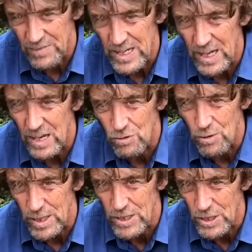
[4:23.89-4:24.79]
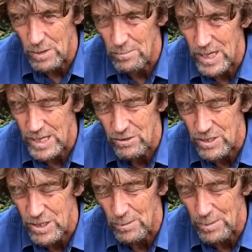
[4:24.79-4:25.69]
the fungi are almost not
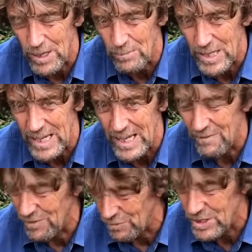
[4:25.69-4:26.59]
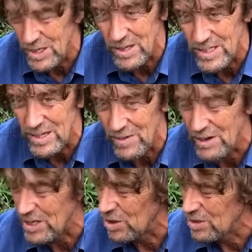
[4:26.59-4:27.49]
microscopic when they get full size, they're
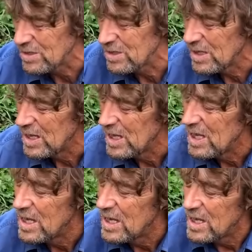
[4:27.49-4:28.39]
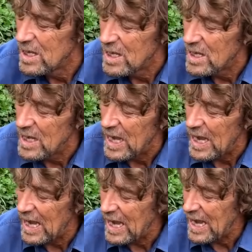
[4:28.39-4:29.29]
very long.
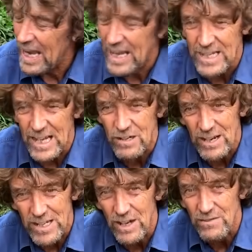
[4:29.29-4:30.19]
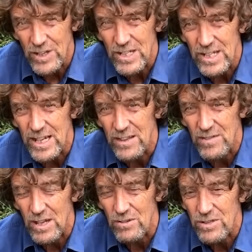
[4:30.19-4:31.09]
And a great diversity of
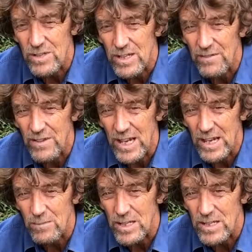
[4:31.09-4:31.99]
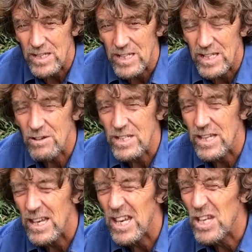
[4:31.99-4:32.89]
those living out. So
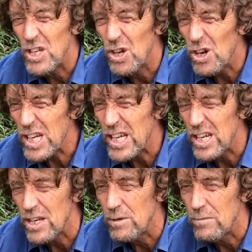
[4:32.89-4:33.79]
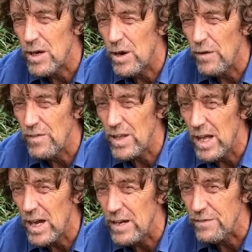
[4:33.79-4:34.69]
it's an inoculum of
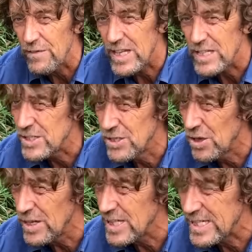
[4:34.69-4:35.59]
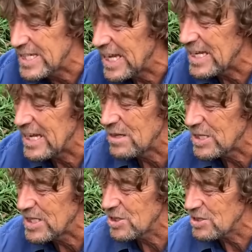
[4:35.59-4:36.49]
life. It's not a dead
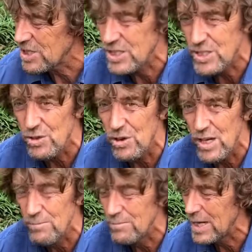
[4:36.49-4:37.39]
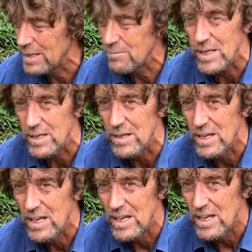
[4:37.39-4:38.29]
element. It's not just soil amendment.
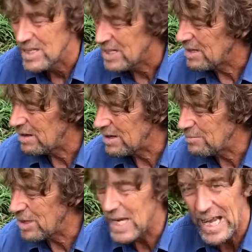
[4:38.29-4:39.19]
In my